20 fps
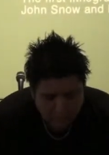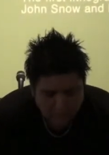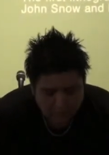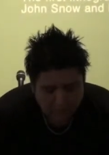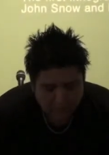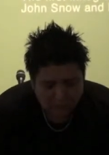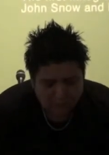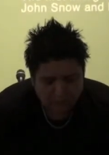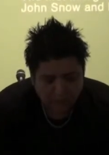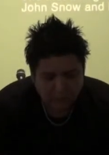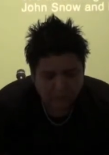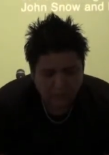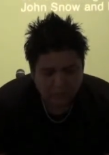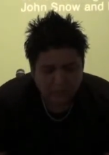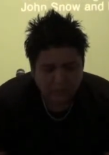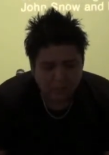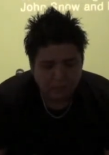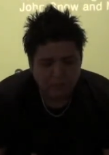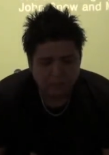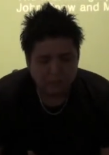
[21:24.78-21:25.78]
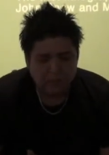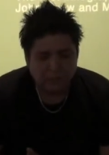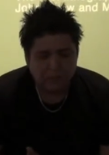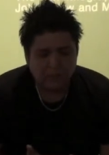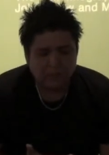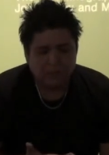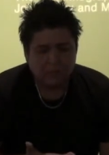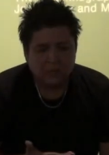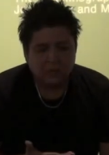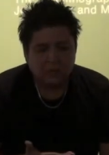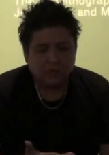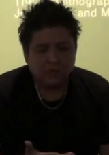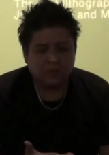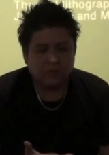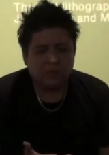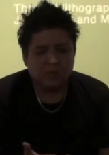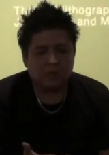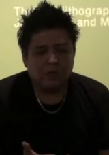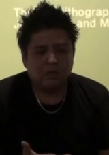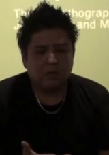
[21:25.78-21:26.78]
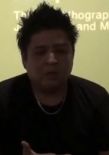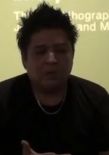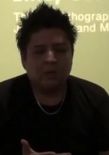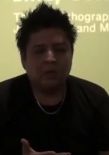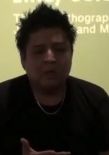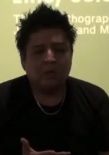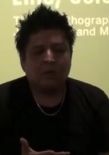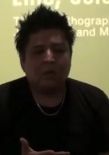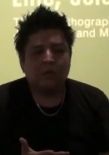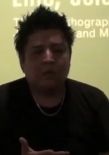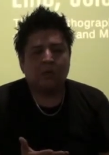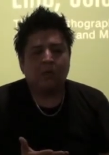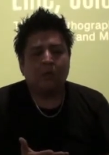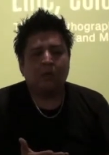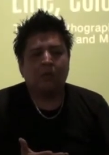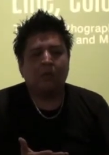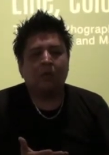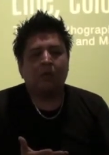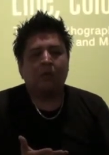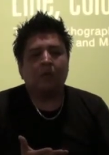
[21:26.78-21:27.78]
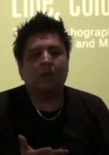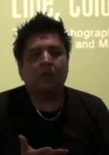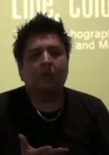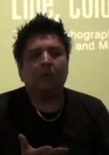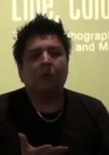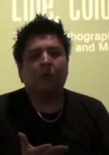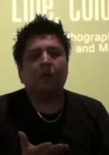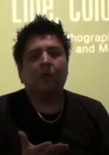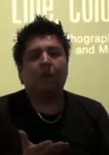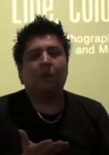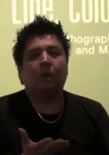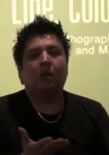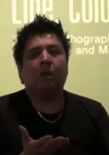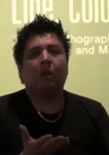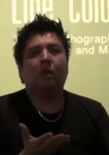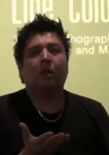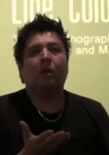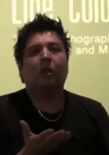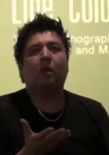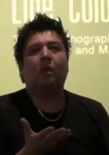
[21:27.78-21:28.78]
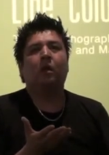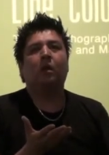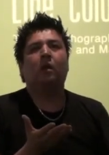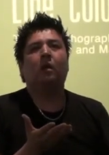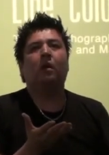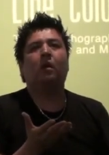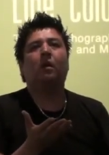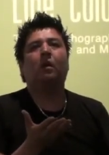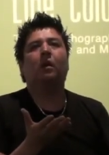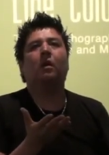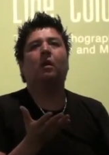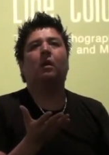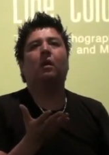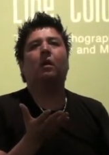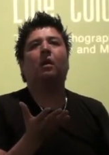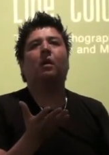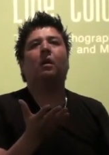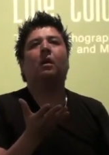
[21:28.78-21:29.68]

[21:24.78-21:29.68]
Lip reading: Nobody speaks.